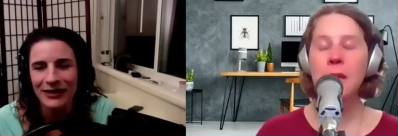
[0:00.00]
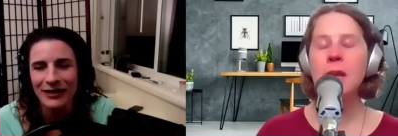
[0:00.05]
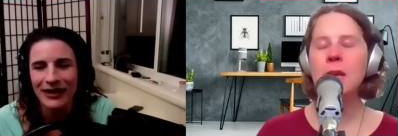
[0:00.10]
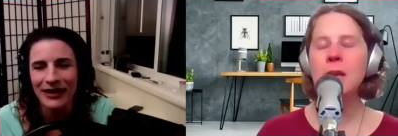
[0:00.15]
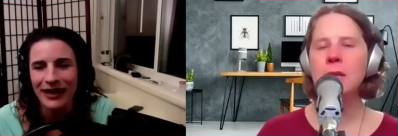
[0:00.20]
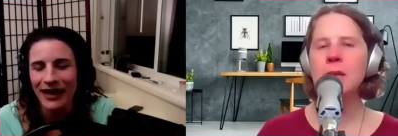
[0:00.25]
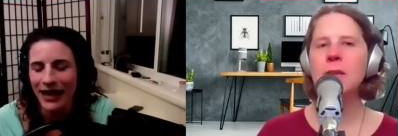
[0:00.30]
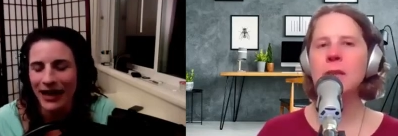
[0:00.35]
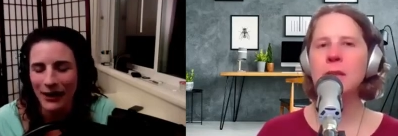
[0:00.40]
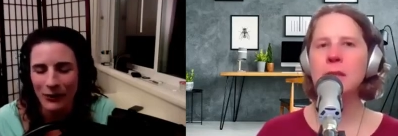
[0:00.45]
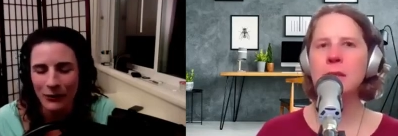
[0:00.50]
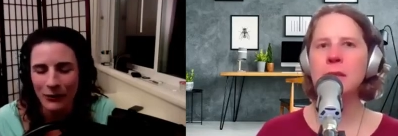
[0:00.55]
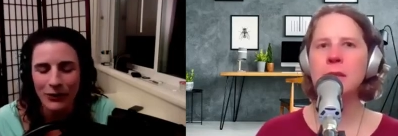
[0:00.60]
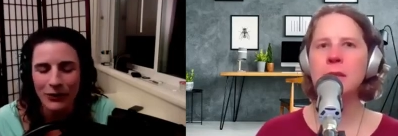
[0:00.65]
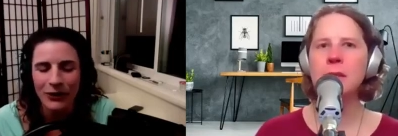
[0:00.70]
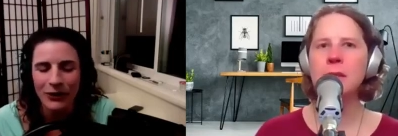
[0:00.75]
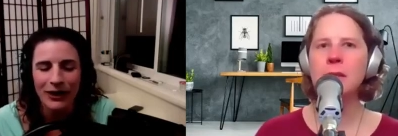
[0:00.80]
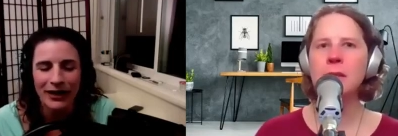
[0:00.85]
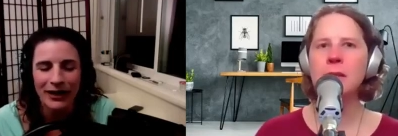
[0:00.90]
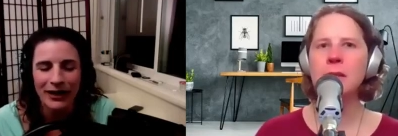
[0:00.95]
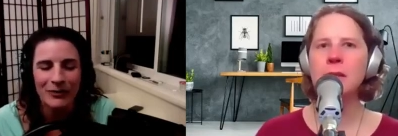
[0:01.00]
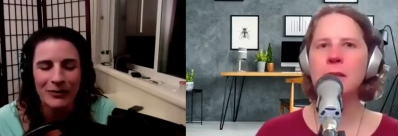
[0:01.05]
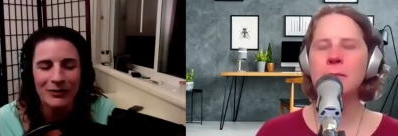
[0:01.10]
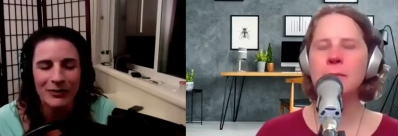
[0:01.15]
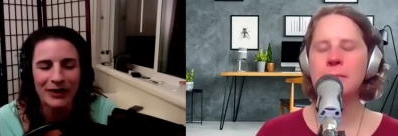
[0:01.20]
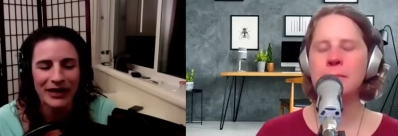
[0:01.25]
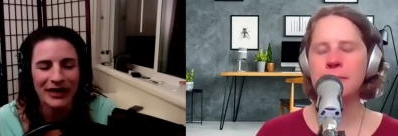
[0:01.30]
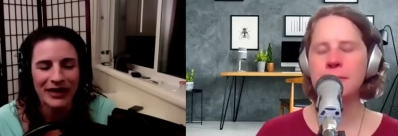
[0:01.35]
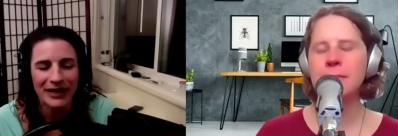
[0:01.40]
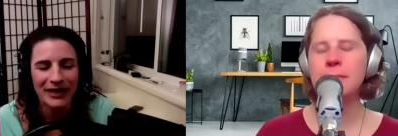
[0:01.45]
Speaker 1: I, I don't regret it,
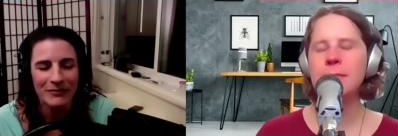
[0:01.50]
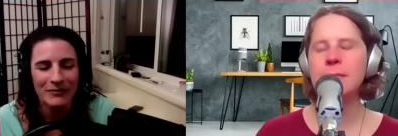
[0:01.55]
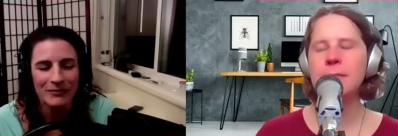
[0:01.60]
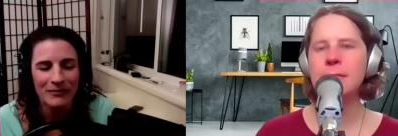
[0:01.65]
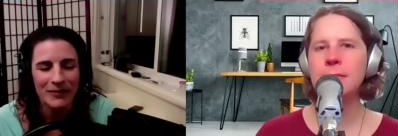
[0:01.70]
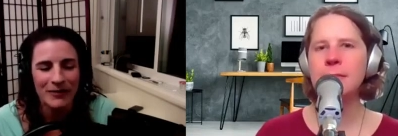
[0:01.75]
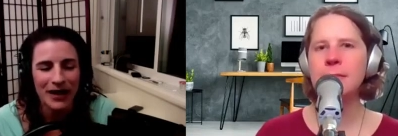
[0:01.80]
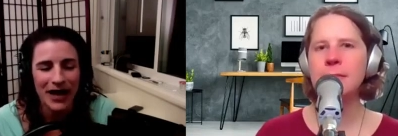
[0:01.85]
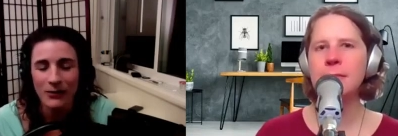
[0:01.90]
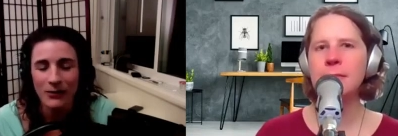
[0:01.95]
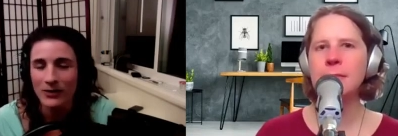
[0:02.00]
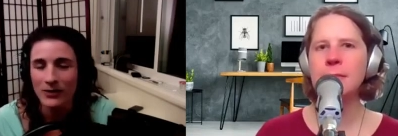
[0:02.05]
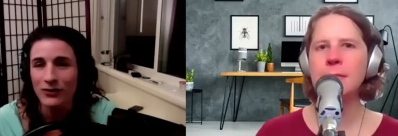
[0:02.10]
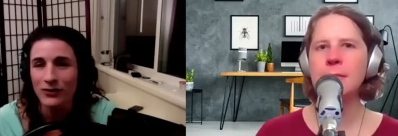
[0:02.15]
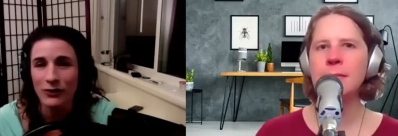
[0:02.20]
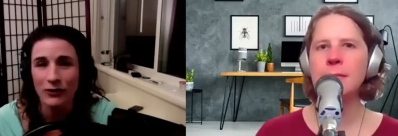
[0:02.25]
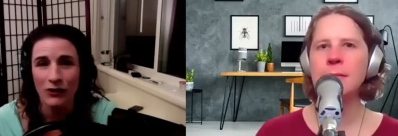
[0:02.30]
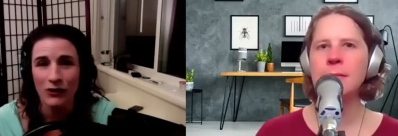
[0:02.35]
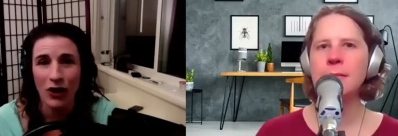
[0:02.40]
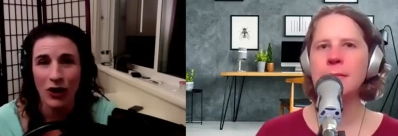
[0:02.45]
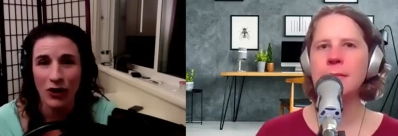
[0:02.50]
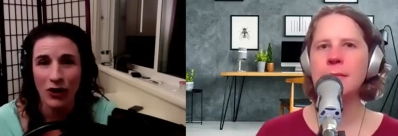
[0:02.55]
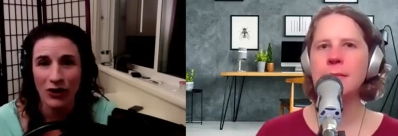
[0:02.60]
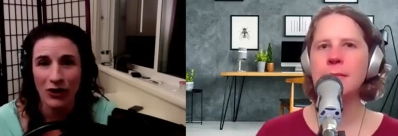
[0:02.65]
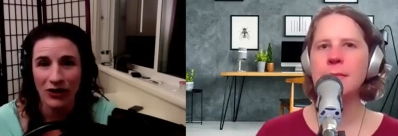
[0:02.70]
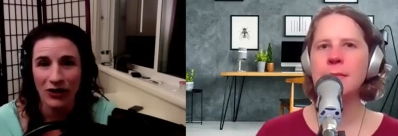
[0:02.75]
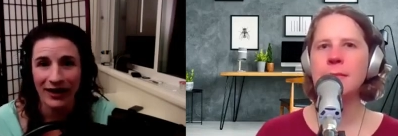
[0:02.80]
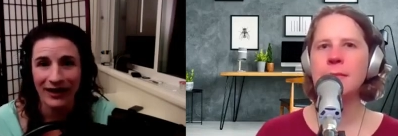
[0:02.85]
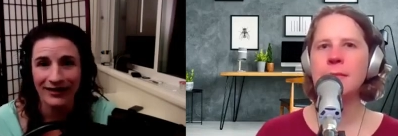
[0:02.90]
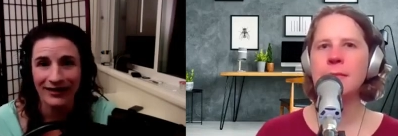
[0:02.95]
but I was sort of all
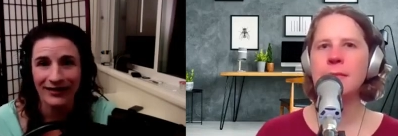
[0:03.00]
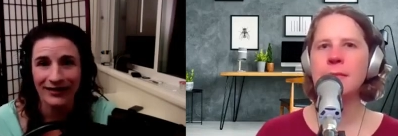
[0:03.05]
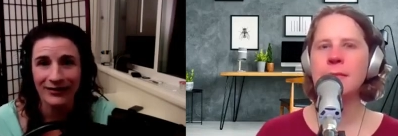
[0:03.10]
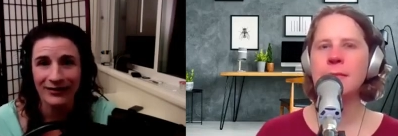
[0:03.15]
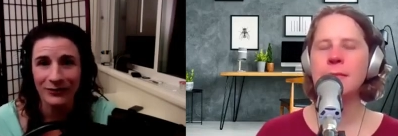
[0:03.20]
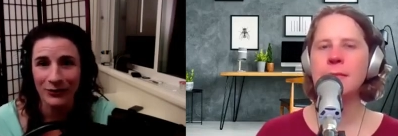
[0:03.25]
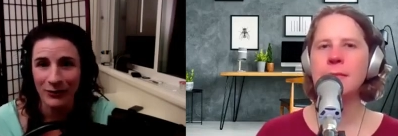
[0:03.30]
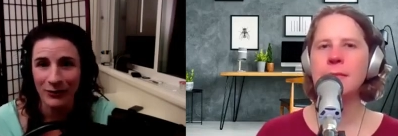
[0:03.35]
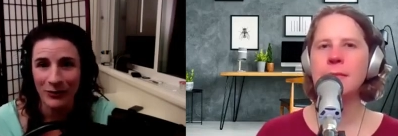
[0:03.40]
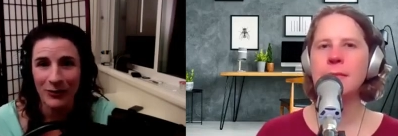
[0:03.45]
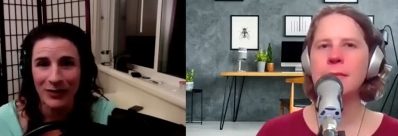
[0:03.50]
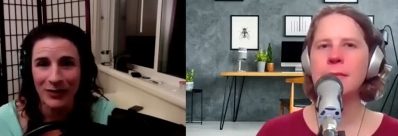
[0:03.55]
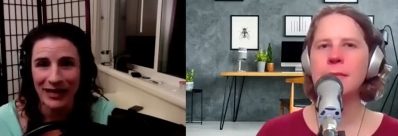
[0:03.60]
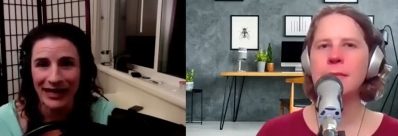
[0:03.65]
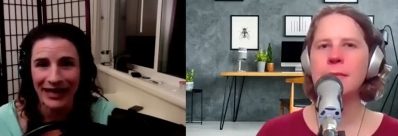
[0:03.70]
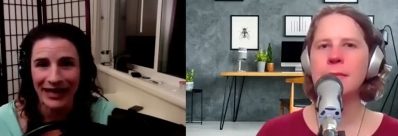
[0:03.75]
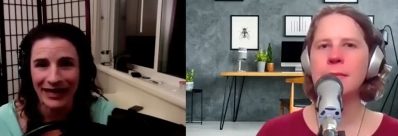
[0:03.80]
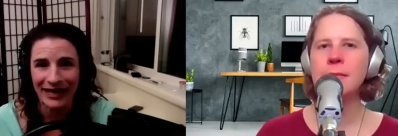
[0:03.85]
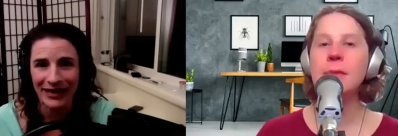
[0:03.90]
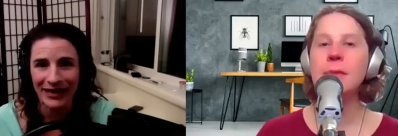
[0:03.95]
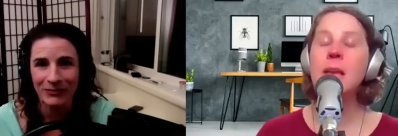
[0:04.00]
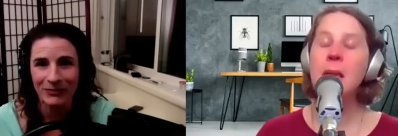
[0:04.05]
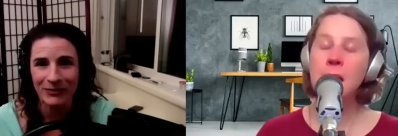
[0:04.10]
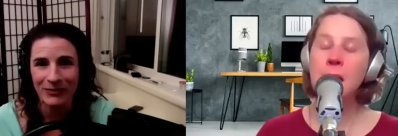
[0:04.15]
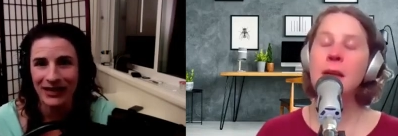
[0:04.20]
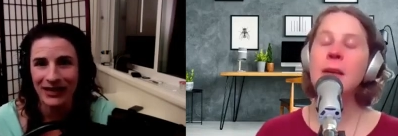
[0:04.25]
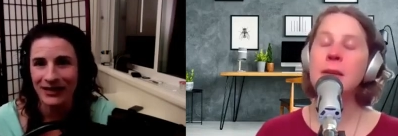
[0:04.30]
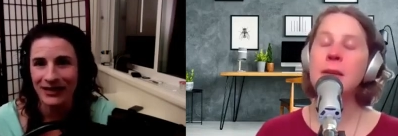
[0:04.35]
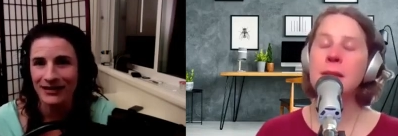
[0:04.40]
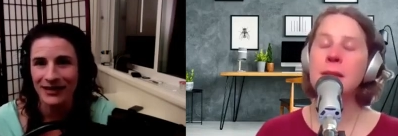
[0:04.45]
in from the beginning
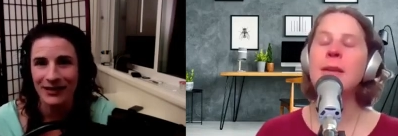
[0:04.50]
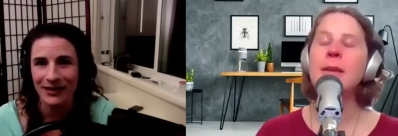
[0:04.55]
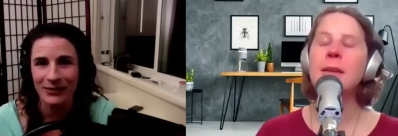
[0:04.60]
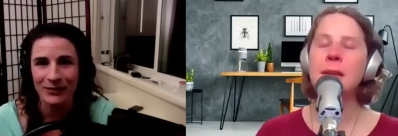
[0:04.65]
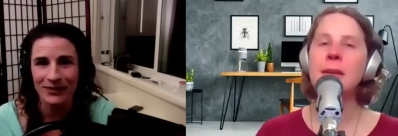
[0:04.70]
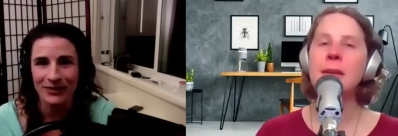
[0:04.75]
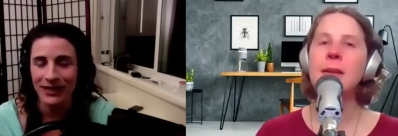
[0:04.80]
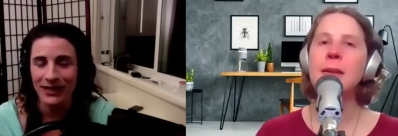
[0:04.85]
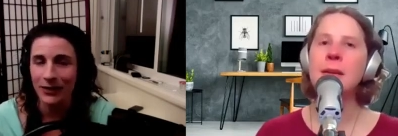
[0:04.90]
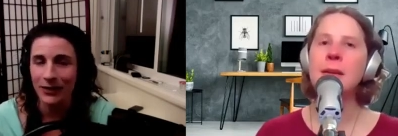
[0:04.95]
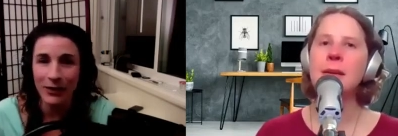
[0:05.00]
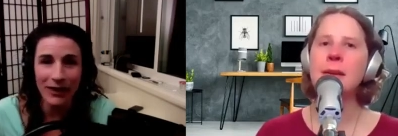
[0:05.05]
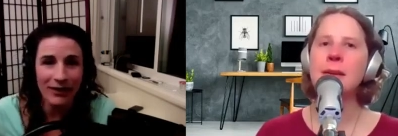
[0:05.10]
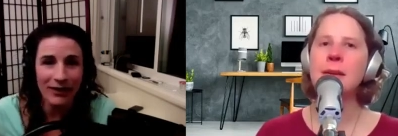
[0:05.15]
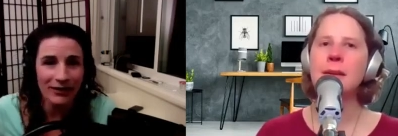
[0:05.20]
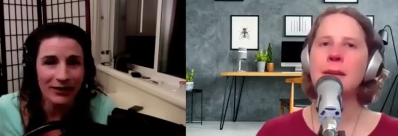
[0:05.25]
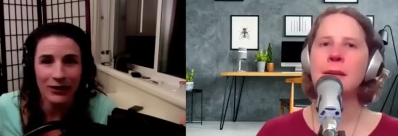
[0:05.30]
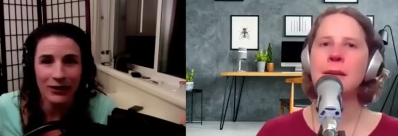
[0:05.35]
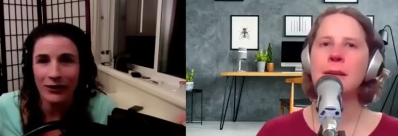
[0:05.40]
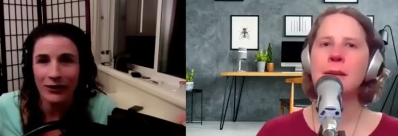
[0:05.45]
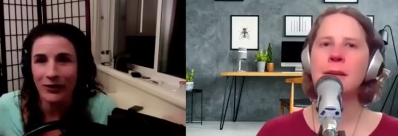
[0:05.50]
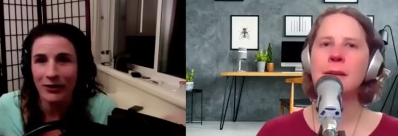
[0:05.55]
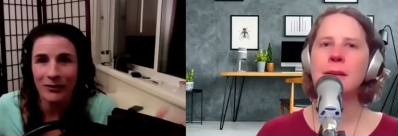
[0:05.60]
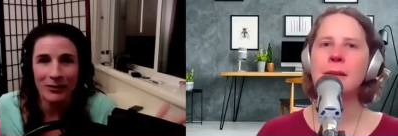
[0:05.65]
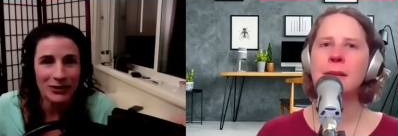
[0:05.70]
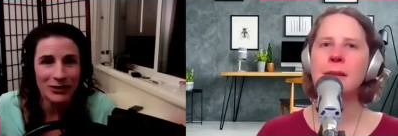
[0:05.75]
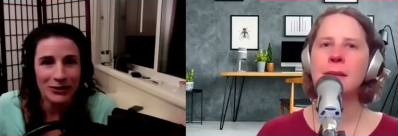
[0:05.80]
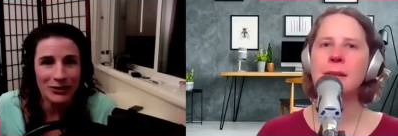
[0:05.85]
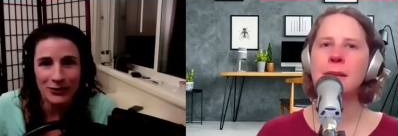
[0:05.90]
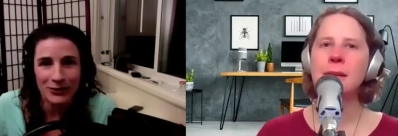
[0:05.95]
because yeah. I was like, well, you know, I'm going
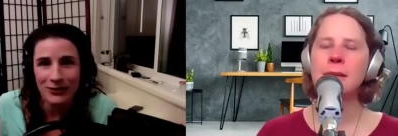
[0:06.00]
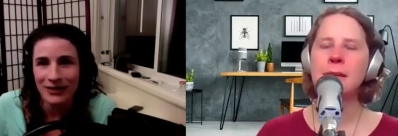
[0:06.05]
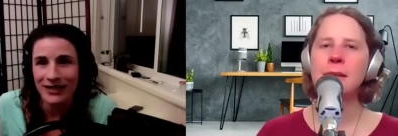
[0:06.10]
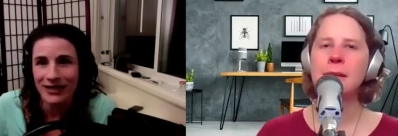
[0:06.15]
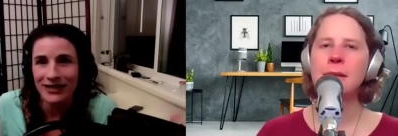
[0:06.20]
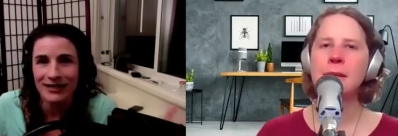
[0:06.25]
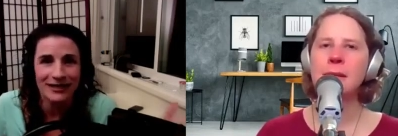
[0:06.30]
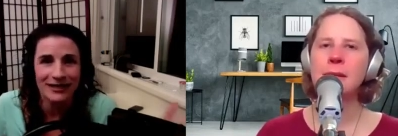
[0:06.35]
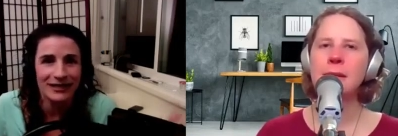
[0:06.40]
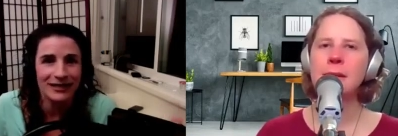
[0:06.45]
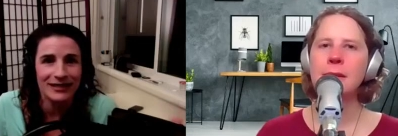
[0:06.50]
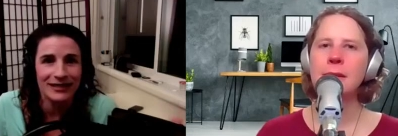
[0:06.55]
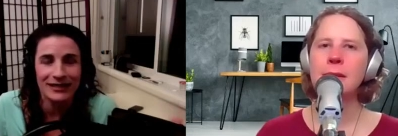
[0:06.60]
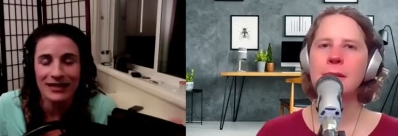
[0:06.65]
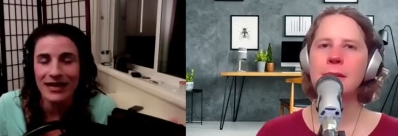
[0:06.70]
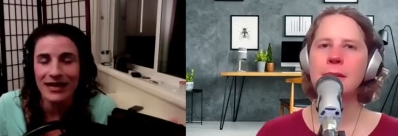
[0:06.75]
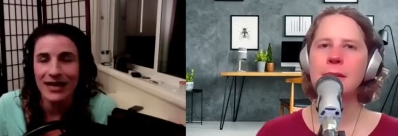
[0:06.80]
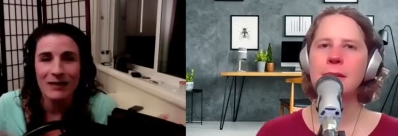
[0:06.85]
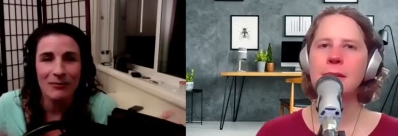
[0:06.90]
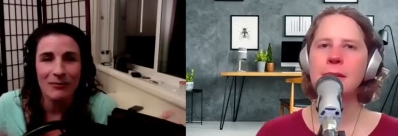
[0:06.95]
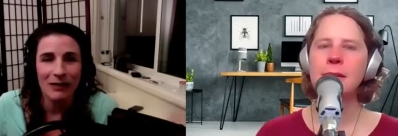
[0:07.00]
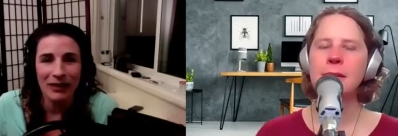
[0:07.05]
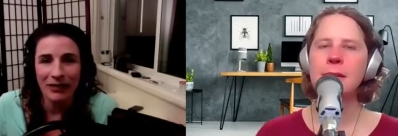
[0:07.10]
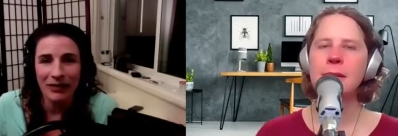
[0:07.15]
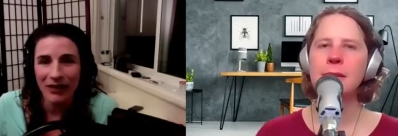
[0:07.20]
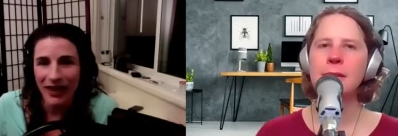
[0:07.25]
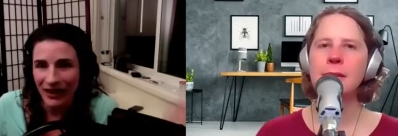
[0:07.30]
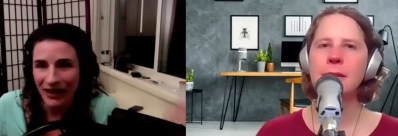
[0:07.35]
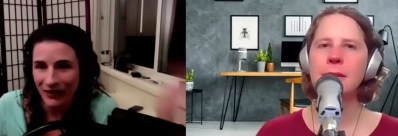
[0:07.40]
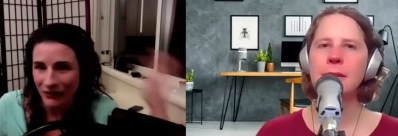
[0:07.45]
to do this. It's my
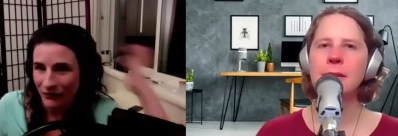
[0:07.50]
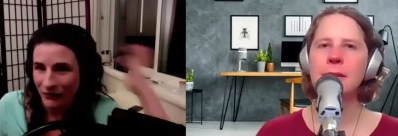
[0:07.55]
life.